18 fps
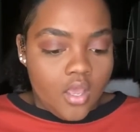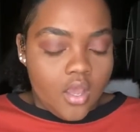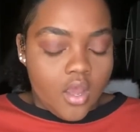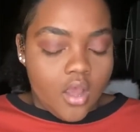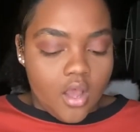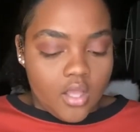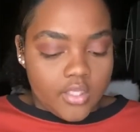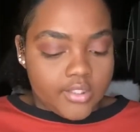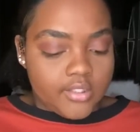
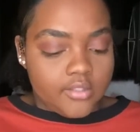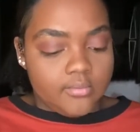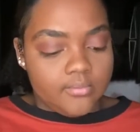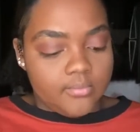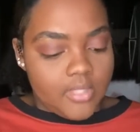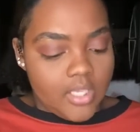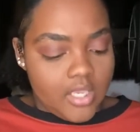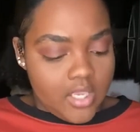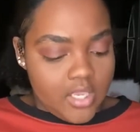
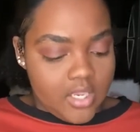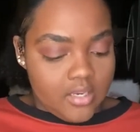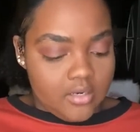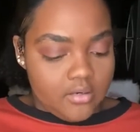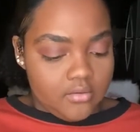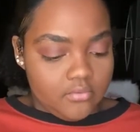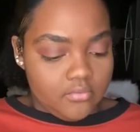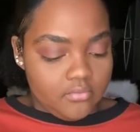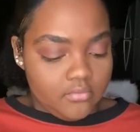awesome
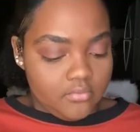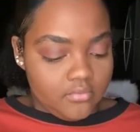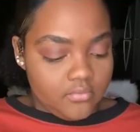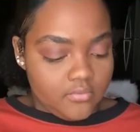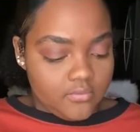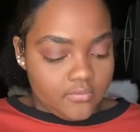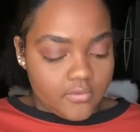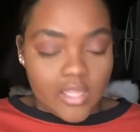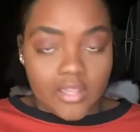and
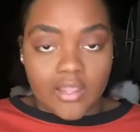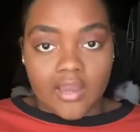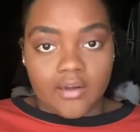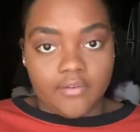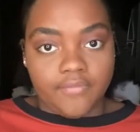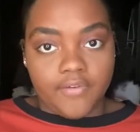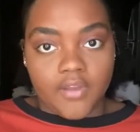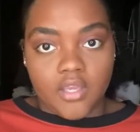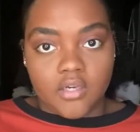a lot
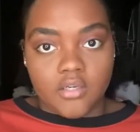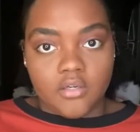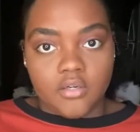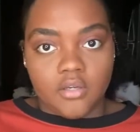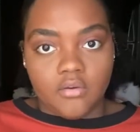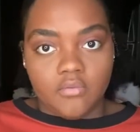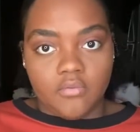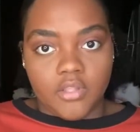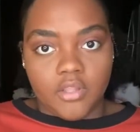of fun, you
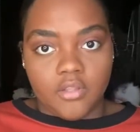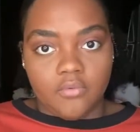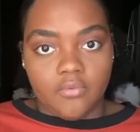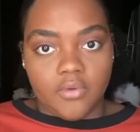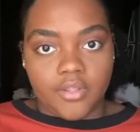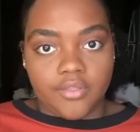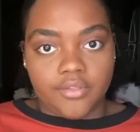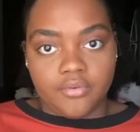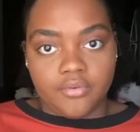know, when they're
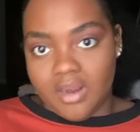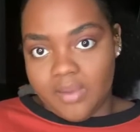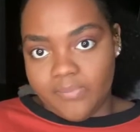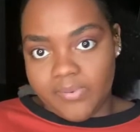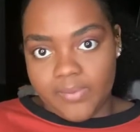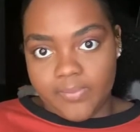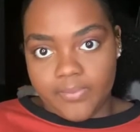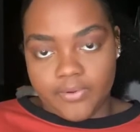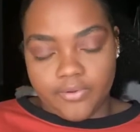with the
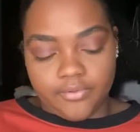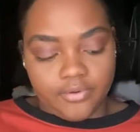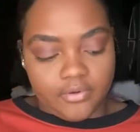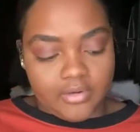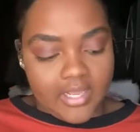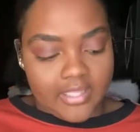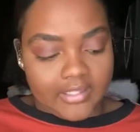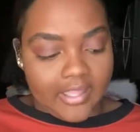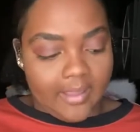people. They're
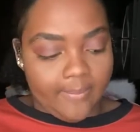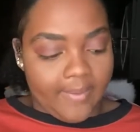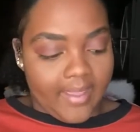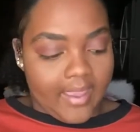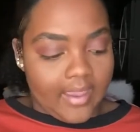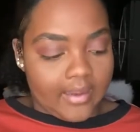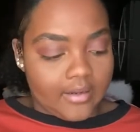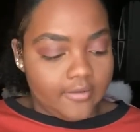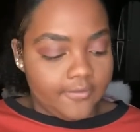not that
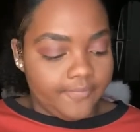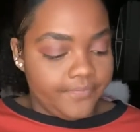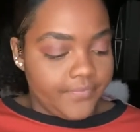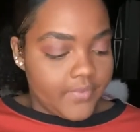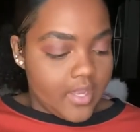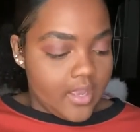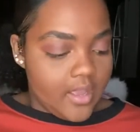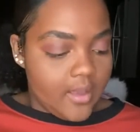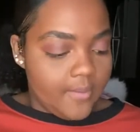bad.
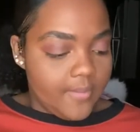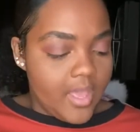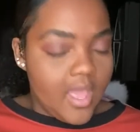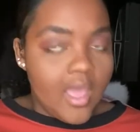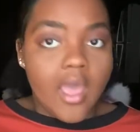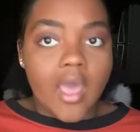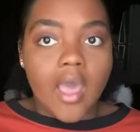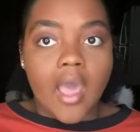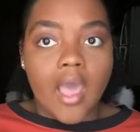I'm
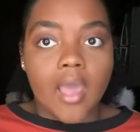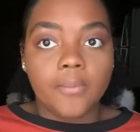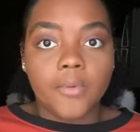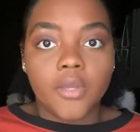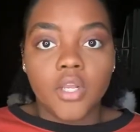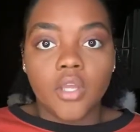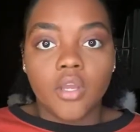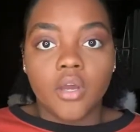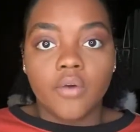
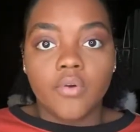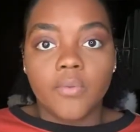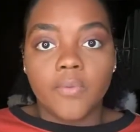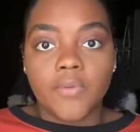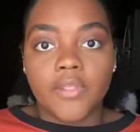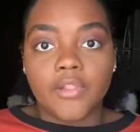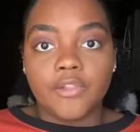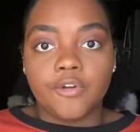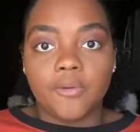gonna go in
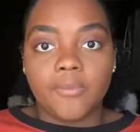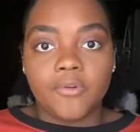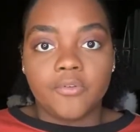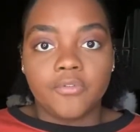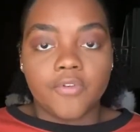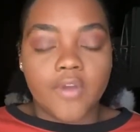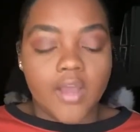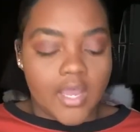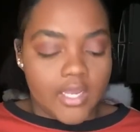with a little bit
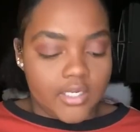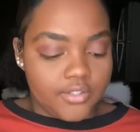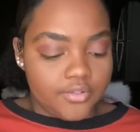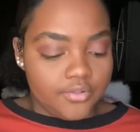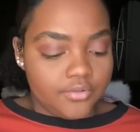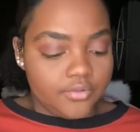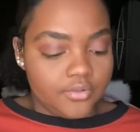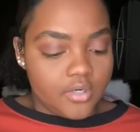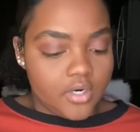of
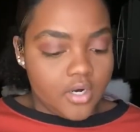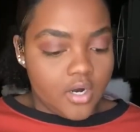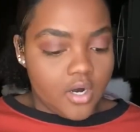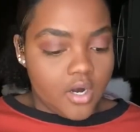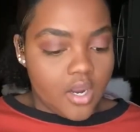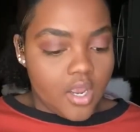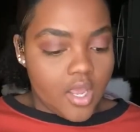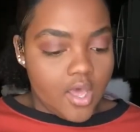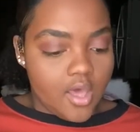
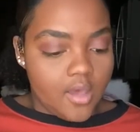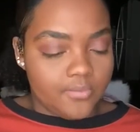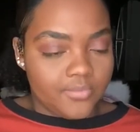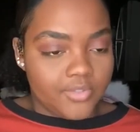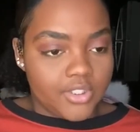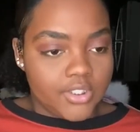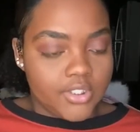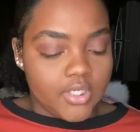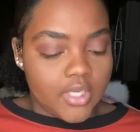contour,
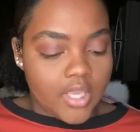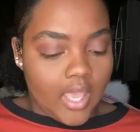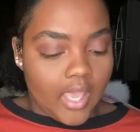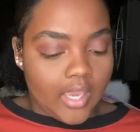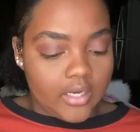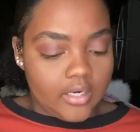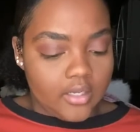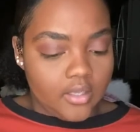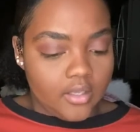just to
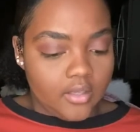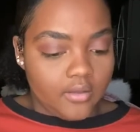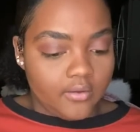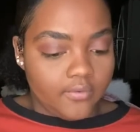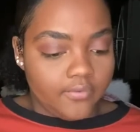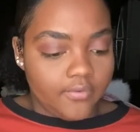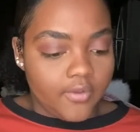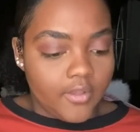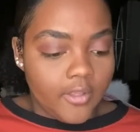kind
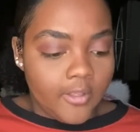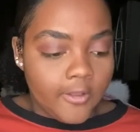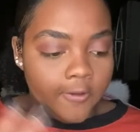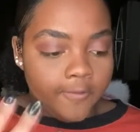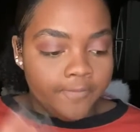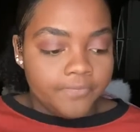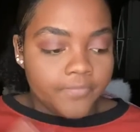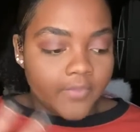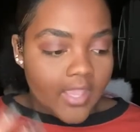of
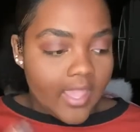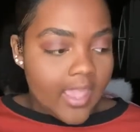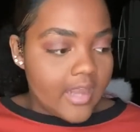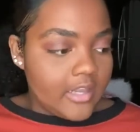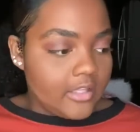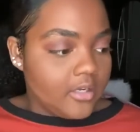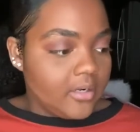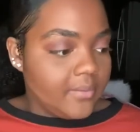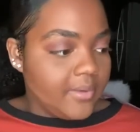add a
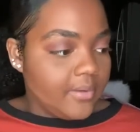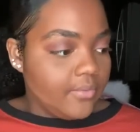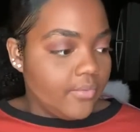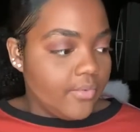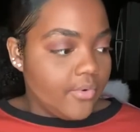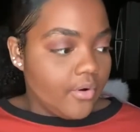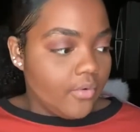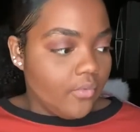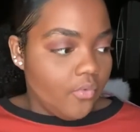little bit
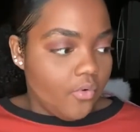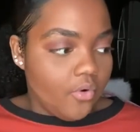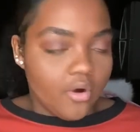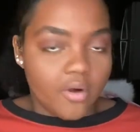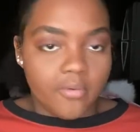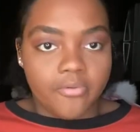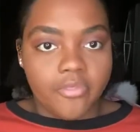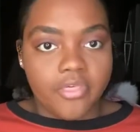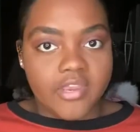more
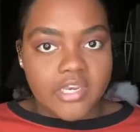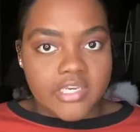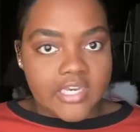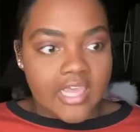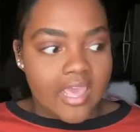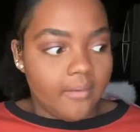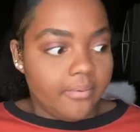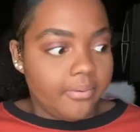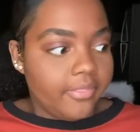warmth and
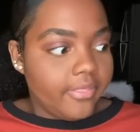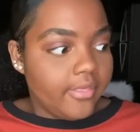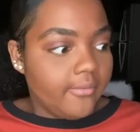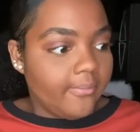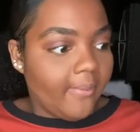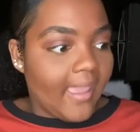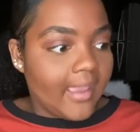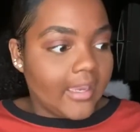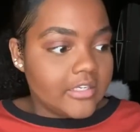depth
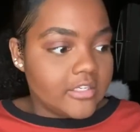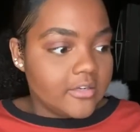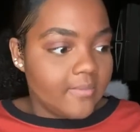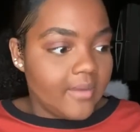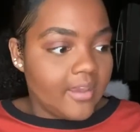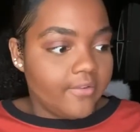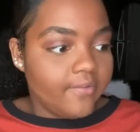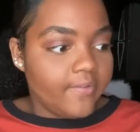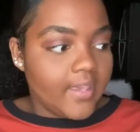back into
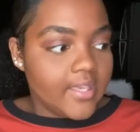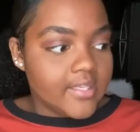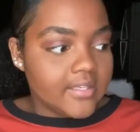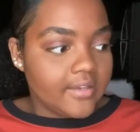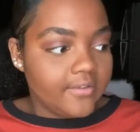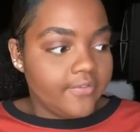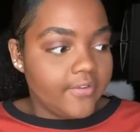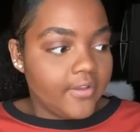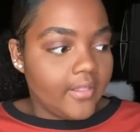my face. I
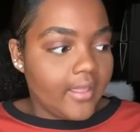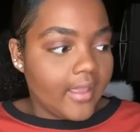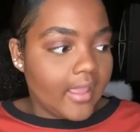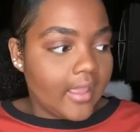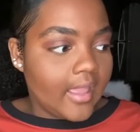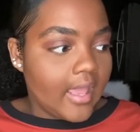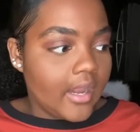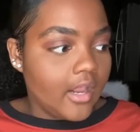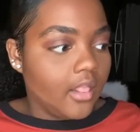feel like I
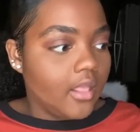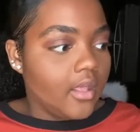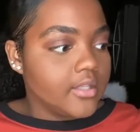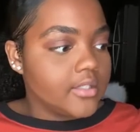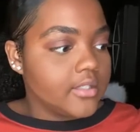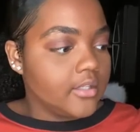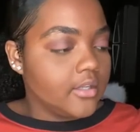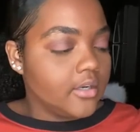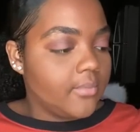kind of
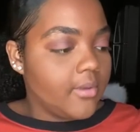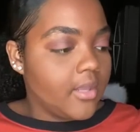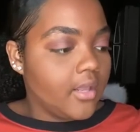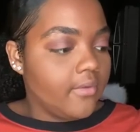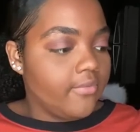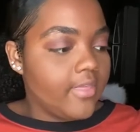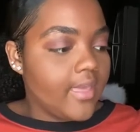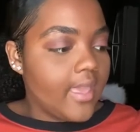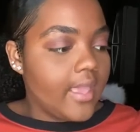lost a little bit
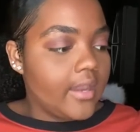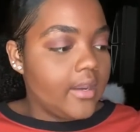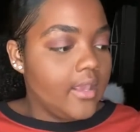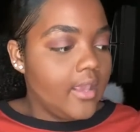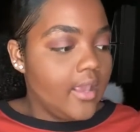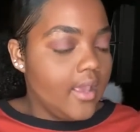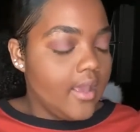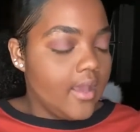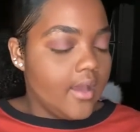of that.
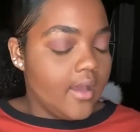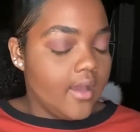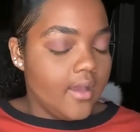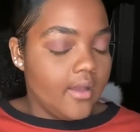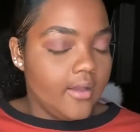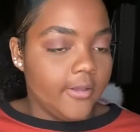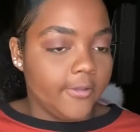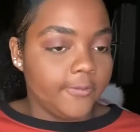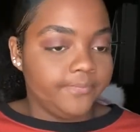
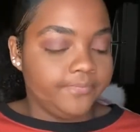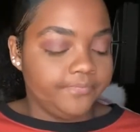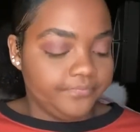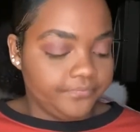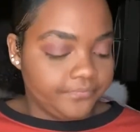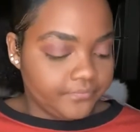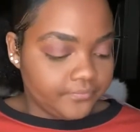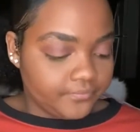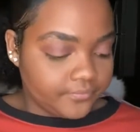
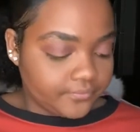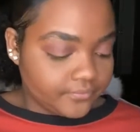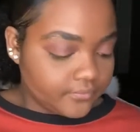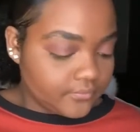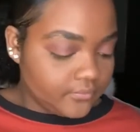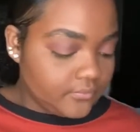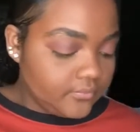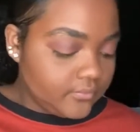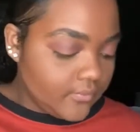
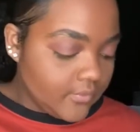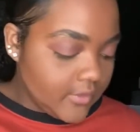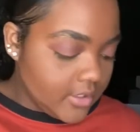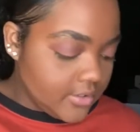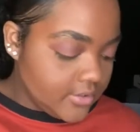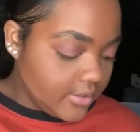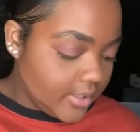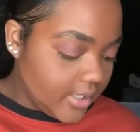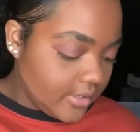
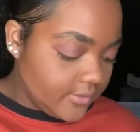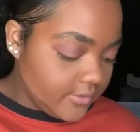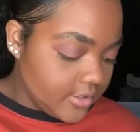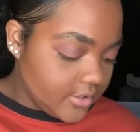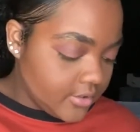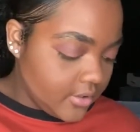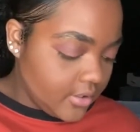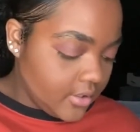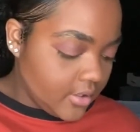So yeah, we're
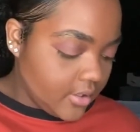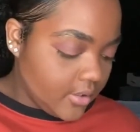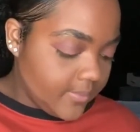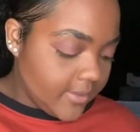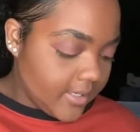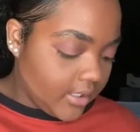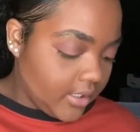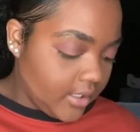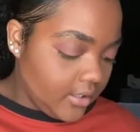just gonna go
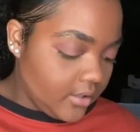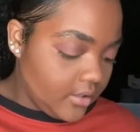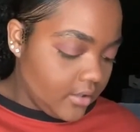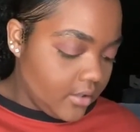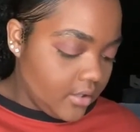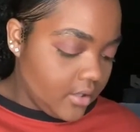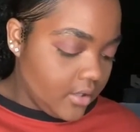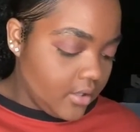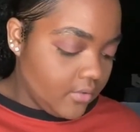back in
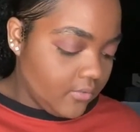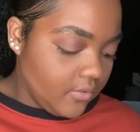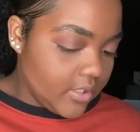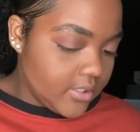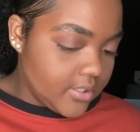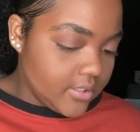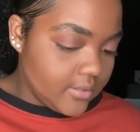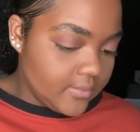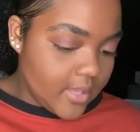with
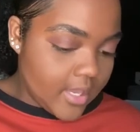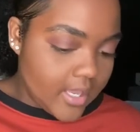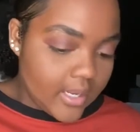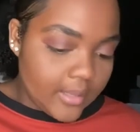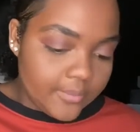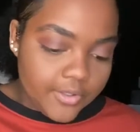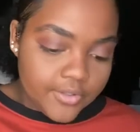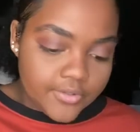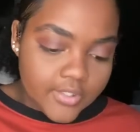some of that. And
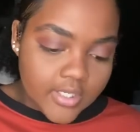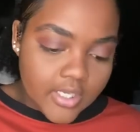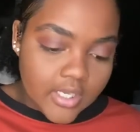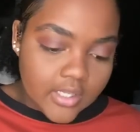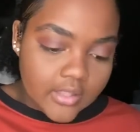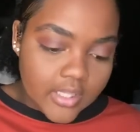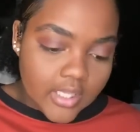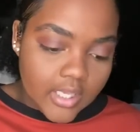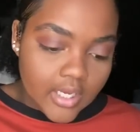I'm
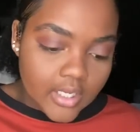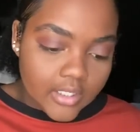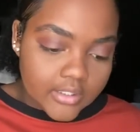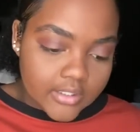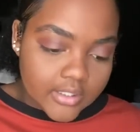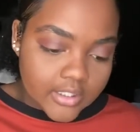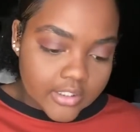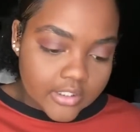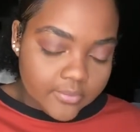using the
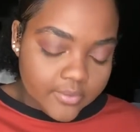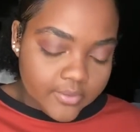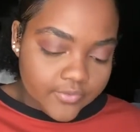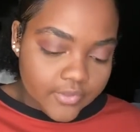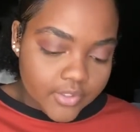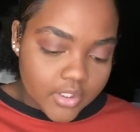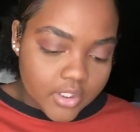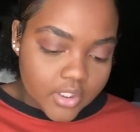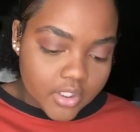Anastasia
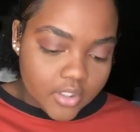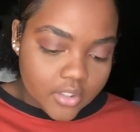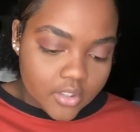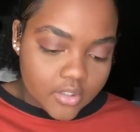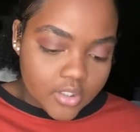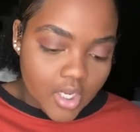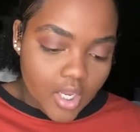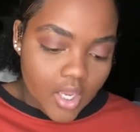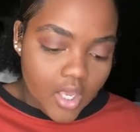Beverly
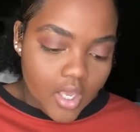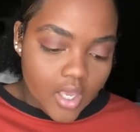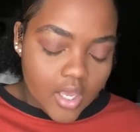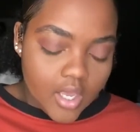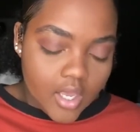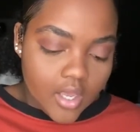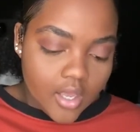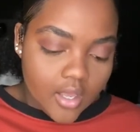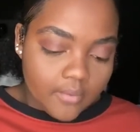Hills,
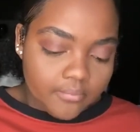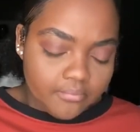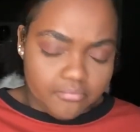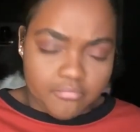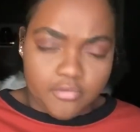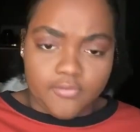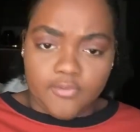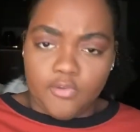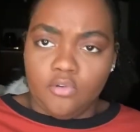
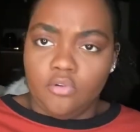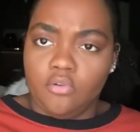Beverly